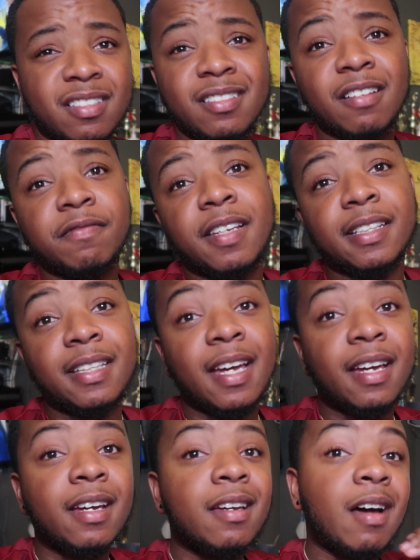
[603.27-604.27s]
and stuff like
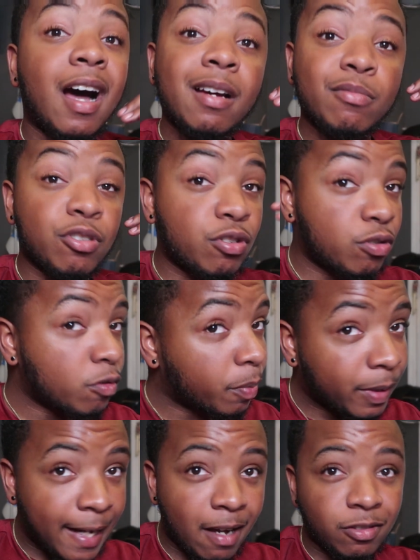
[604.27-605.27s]
that, I'm
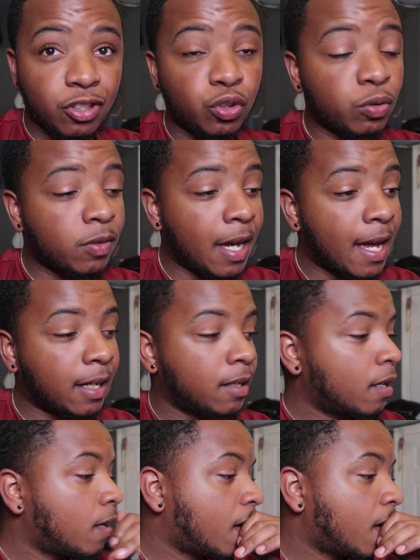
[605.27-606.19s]
super down to do that.